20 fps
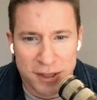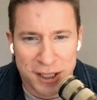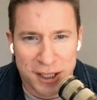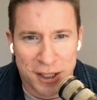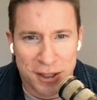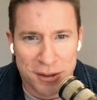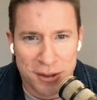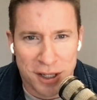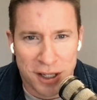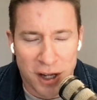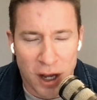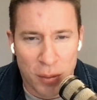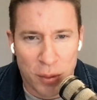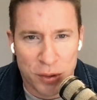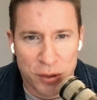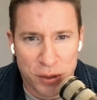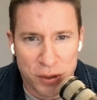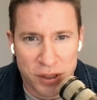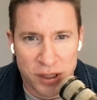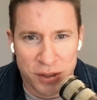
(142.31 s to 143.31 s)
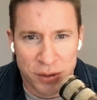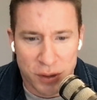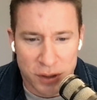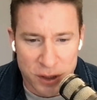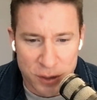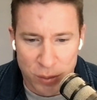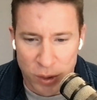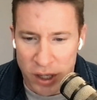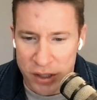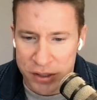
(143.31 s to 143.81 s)
an opportunity to
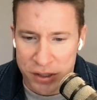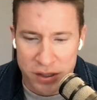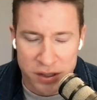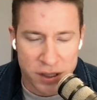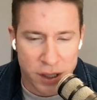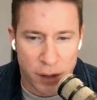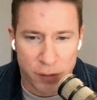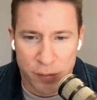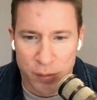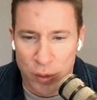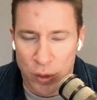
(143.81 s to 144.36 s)
express yourself